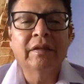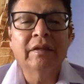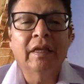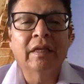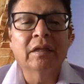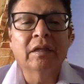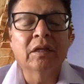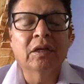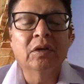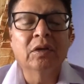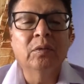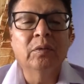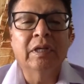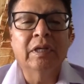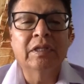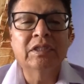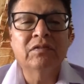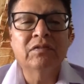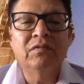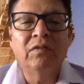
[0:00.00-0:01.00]
and go
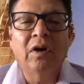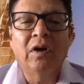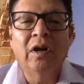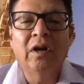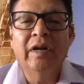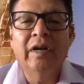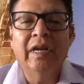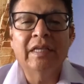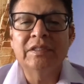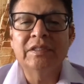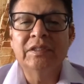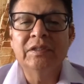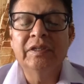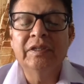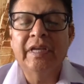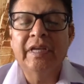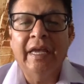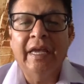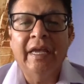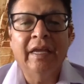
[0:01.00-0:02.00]
as far as you
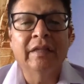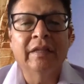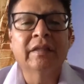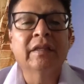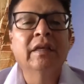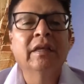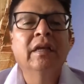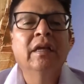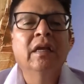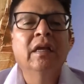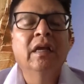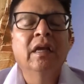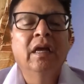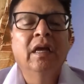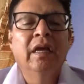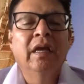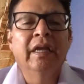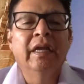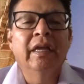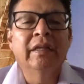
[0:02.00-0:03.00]
can
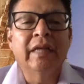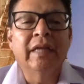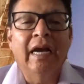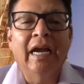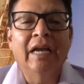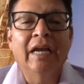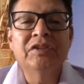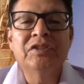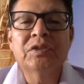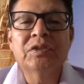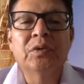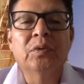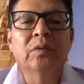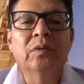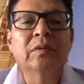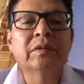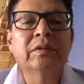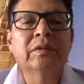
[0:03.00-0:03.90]
in high school.